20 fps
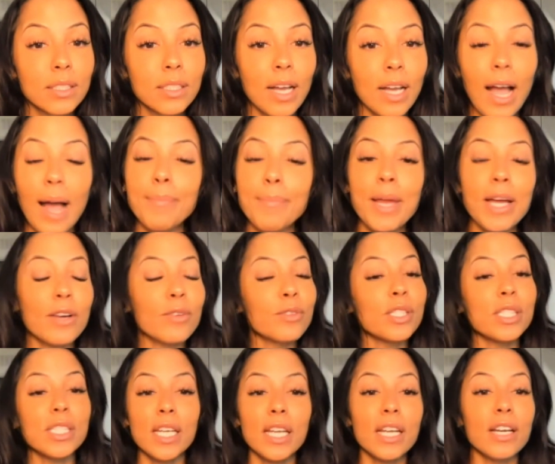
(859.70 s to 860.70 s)
I'm not going to
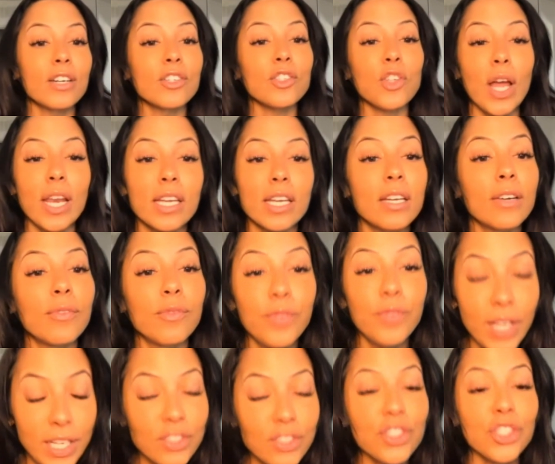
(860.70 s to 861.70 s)
sit here and try to
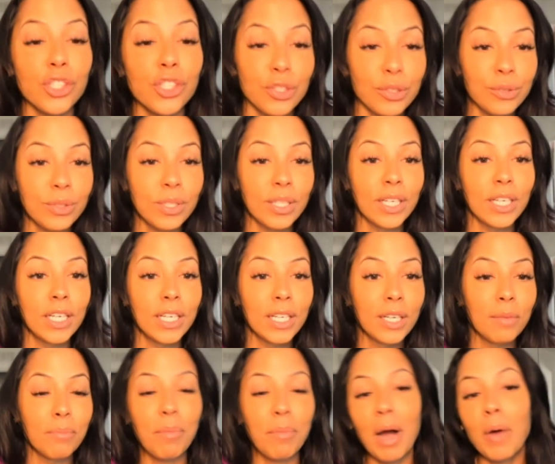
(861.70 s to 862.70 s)
convince you
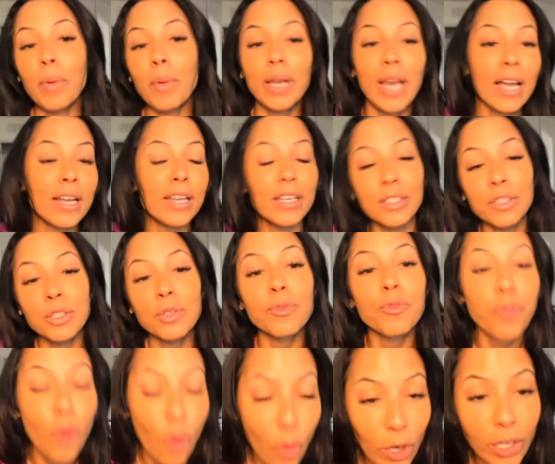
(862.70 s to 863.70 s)
by what I can do
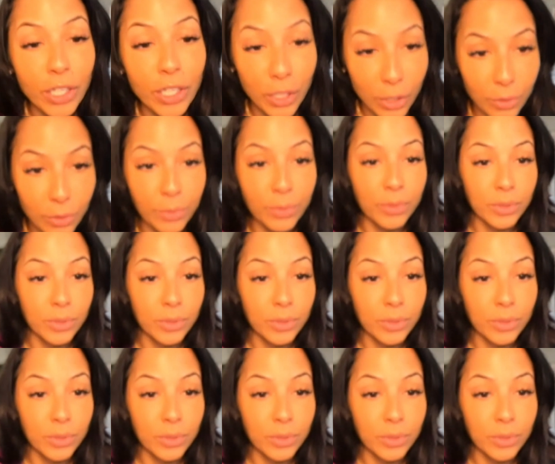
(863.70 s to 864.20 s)
for you.